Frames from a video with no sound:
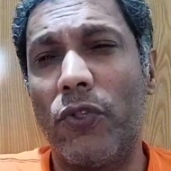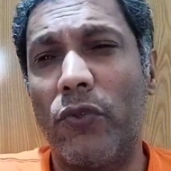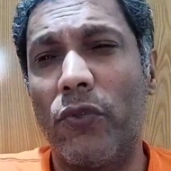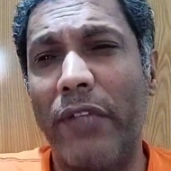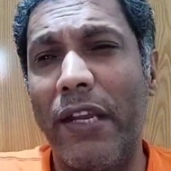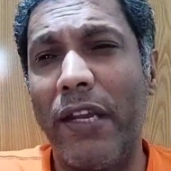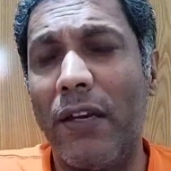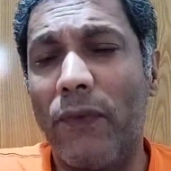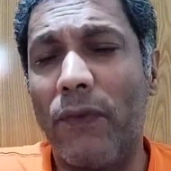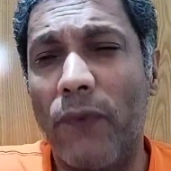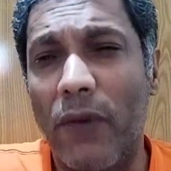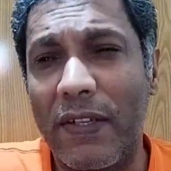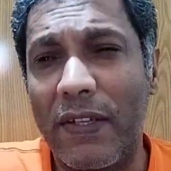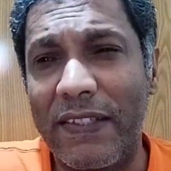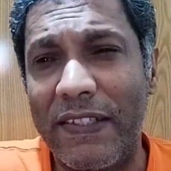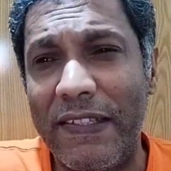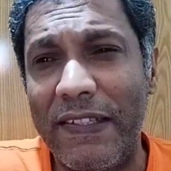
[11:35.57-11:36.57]
Ukrainian
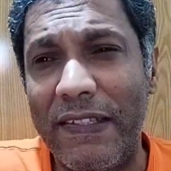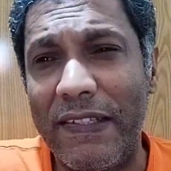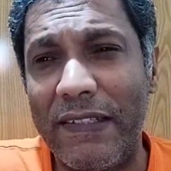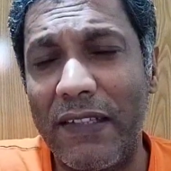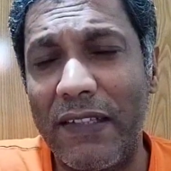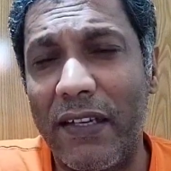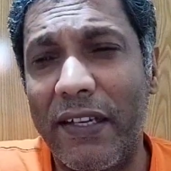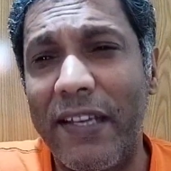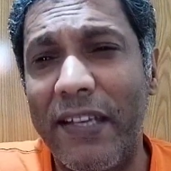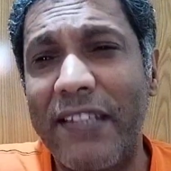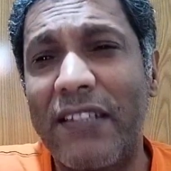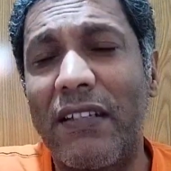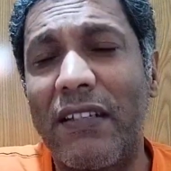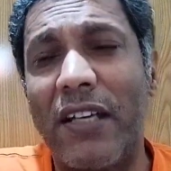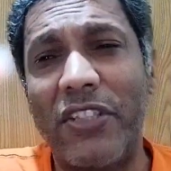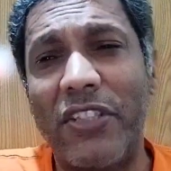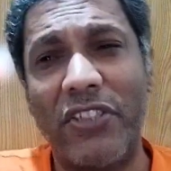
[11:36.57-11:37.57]
forces
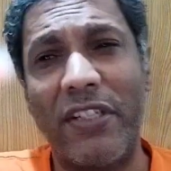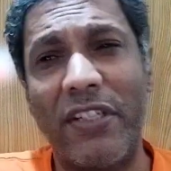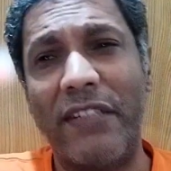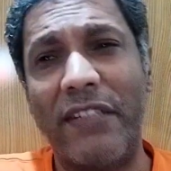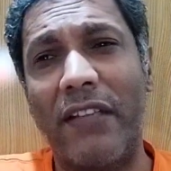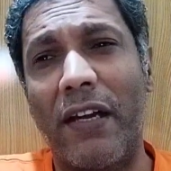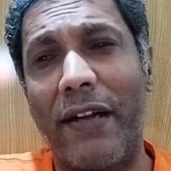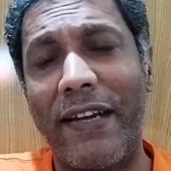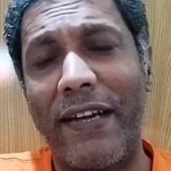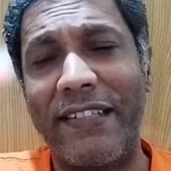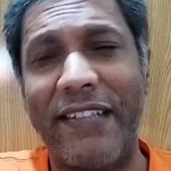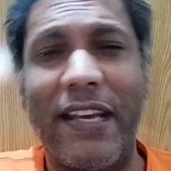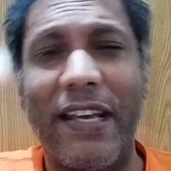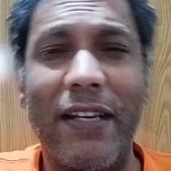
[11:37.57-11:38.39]
against Russian targets.